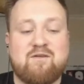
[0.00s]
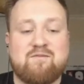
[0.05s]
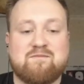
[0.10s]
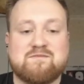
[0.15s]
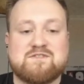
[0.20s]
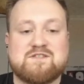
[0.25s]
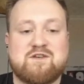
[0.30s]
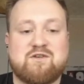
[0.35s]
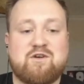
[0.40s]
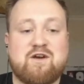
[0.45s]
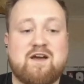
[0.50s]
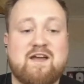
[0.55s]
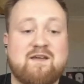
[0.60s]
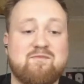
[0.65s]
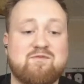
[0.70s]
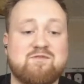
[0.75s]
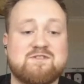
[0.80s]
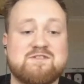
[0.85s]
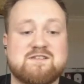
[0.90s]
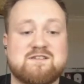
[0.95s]
So you're
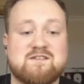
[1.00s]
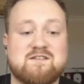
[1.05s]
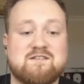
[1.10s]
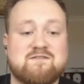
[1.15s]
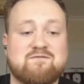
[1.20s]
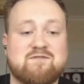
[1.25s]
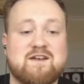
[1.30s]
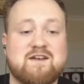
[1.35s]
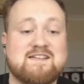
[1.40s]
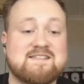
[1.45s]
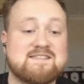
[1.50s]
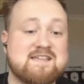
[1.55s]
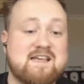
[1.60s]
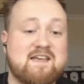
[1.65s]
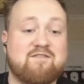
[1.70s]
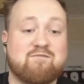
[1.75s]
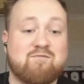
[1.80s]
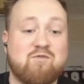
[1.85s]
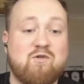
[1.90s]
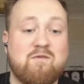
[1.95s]
able to really
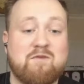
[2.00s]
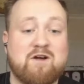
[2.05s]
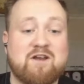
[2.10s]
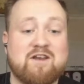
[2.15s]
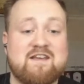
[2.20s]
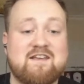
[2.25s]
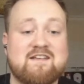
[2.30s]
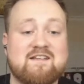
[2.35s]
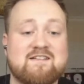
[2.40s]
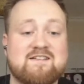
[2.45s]
save more money,